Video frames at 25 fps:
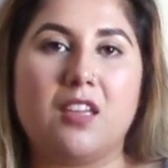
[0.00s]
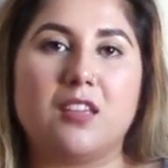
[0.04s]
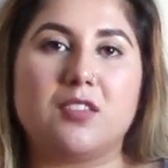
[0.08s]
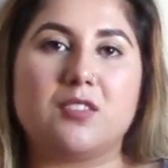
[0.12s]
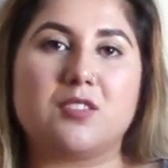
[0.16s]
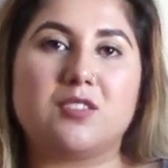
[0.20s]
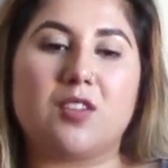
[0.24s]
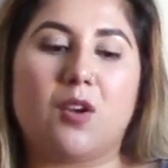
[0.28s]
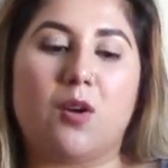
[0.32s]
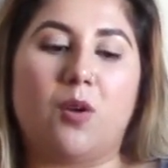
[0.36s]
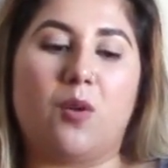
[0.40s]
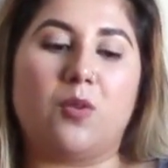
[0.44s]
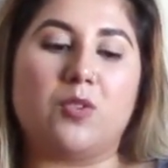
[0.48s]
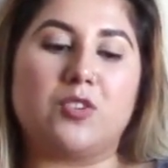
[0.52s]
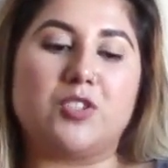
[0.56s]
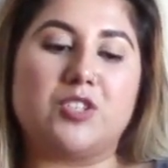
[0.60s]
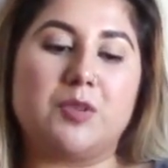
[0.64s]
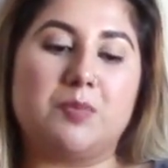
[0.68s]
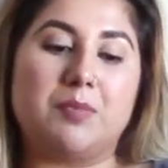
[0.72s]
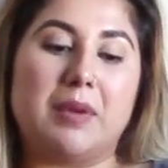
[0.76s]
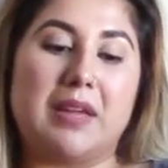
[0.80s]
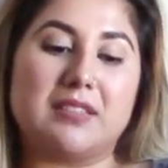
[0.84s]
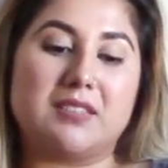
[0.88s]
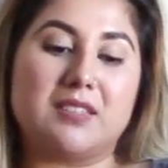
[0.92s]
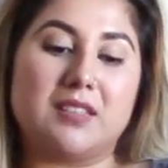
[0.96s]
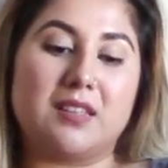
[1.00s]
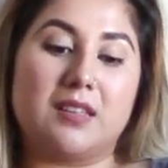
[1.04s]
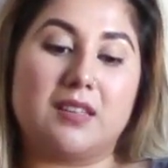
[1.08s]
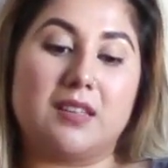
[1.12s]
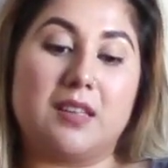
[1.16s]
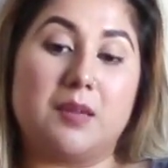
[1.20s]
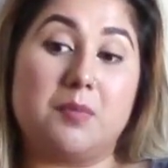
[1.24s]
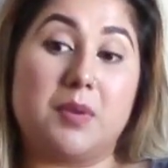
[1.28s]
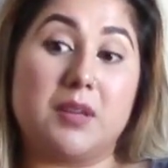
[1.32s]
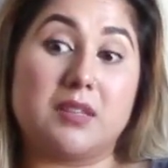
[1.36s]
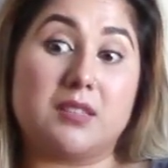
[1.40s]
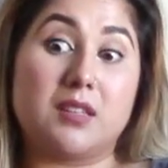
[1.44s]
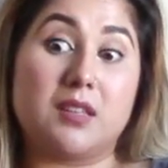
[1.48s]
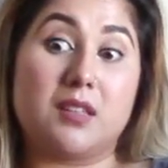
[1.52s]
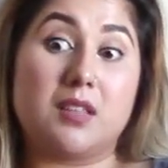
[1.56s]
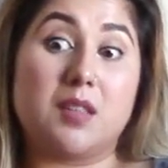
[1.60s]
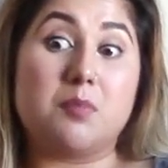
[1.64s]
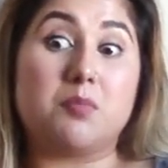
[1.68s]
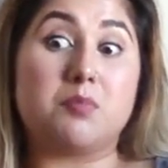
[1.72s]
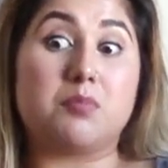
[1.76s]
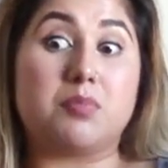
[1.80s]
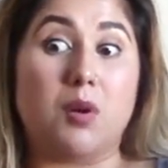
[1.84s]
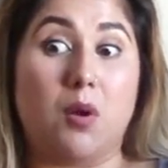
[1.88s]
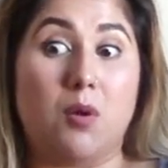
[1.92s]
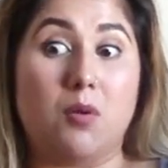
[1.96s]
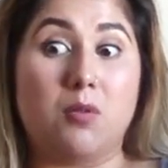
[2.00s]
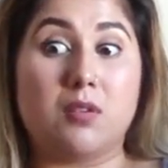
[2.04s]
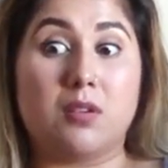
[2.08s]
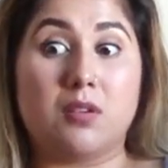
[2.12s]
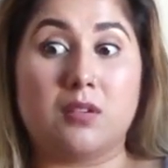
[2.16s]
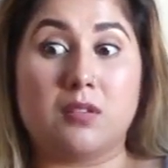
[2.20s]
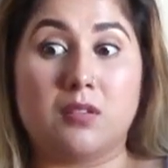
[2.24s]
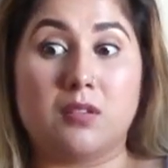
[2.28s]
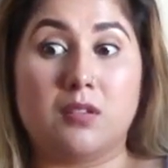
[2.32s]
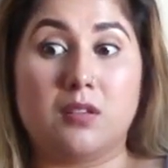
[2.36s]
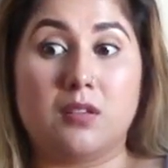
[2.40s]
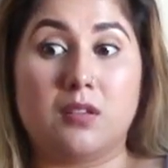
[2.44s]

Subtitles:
So he basically broke.